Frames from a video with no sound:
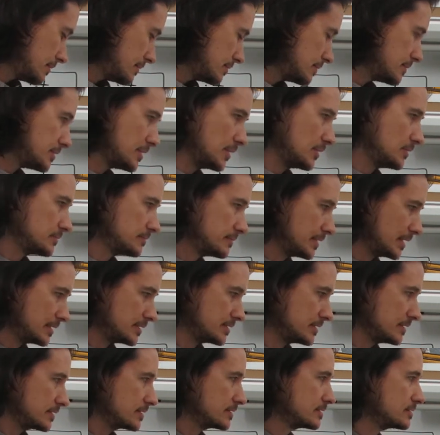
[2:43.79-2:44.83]
So that's
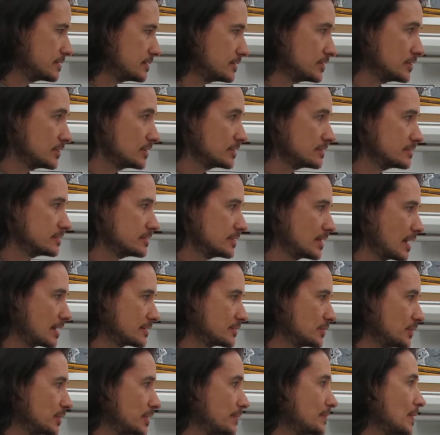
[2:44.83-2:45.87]
just, you're not
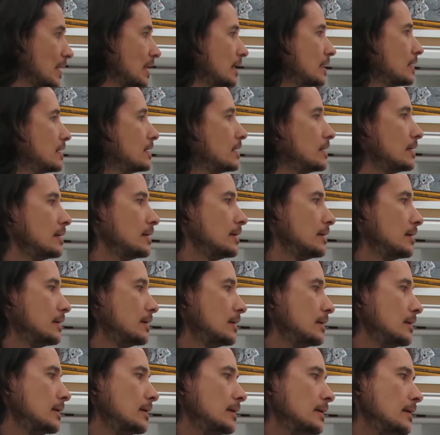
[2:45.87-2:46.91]
doing it.
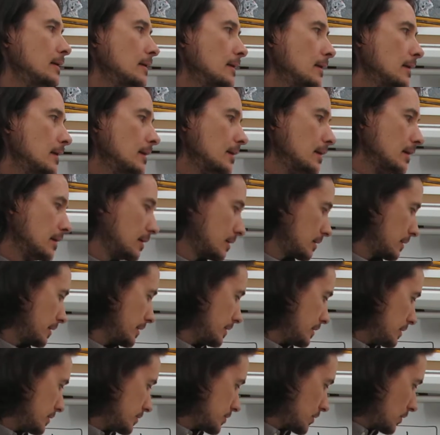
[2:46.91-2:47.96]
All
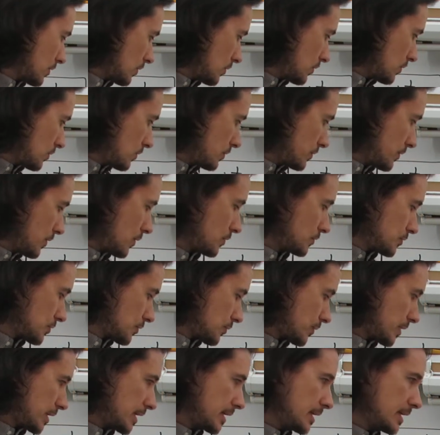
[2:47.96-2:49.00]
right, so those
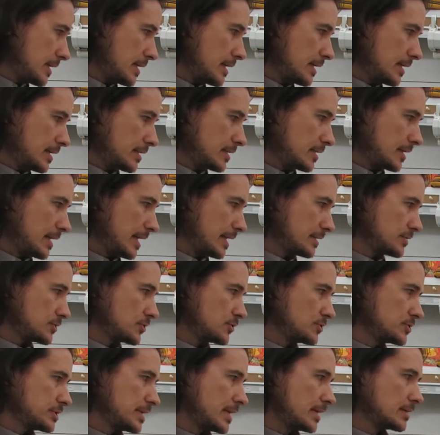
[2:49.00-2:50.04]
3, the answer
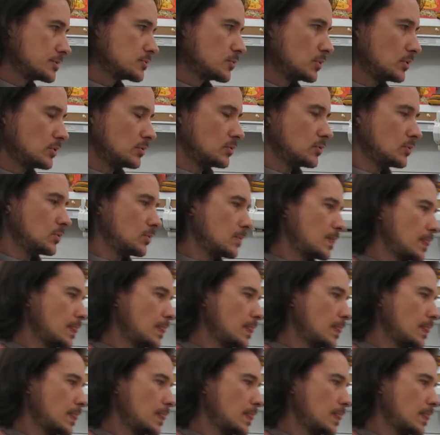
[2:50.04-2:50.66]
is yes. Well,